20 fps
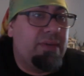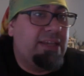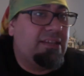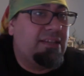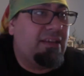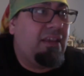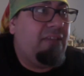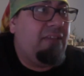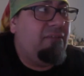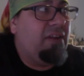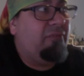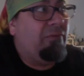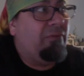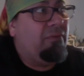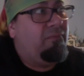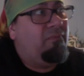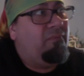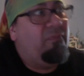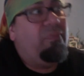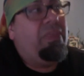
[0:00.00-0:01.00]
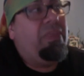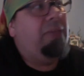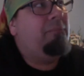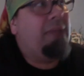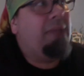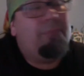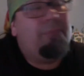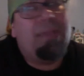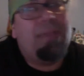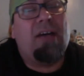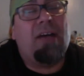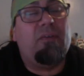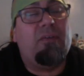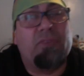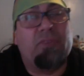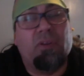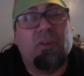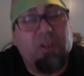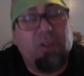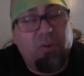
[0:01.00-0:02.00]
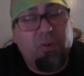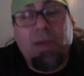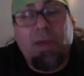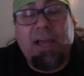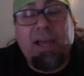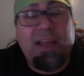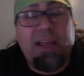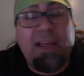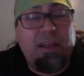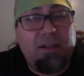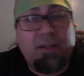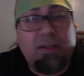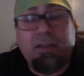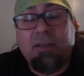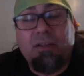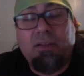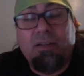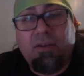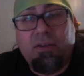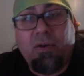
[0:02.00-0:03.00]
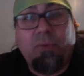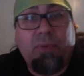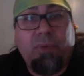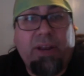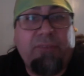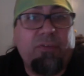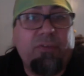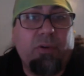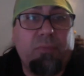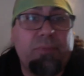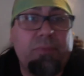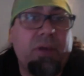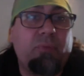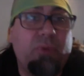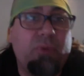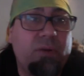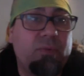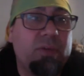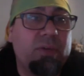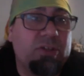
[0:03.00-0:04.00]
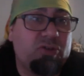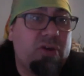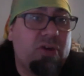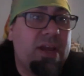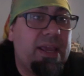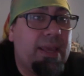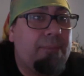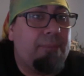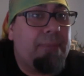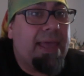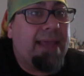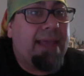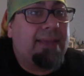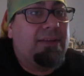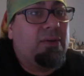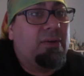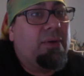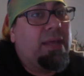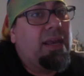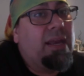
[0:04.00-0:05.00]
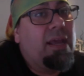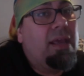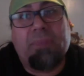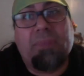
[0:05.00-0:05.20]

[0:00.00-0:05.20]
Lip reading: even if it may be out for a little while or whatever, but we'll try and get back to it.